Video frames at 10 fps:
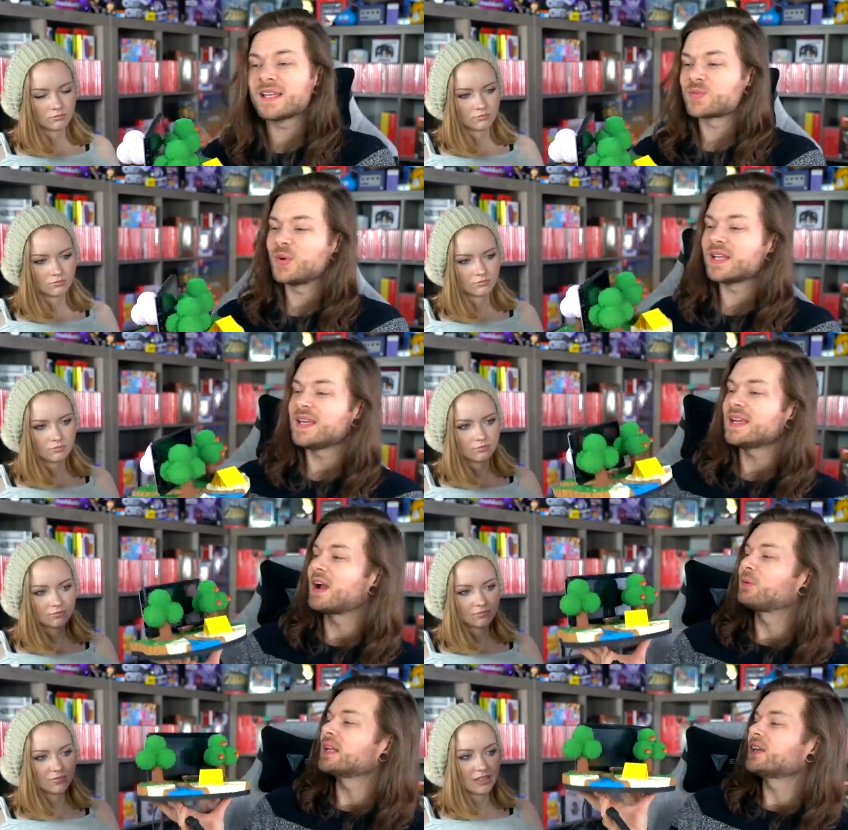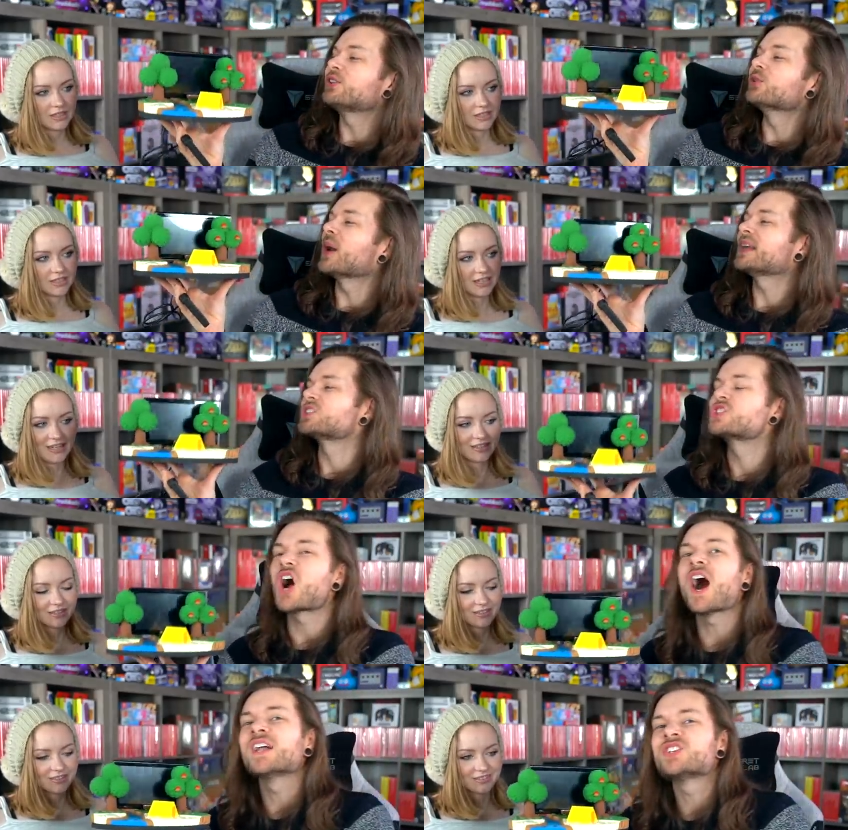Speaker 1: it's really a really cute way to
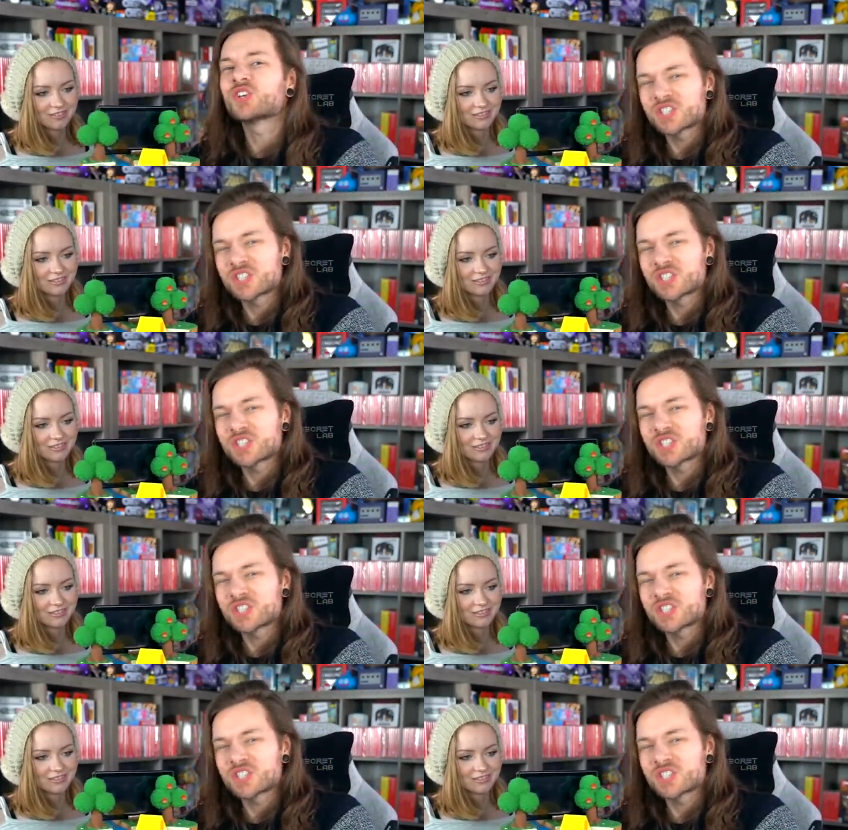charge your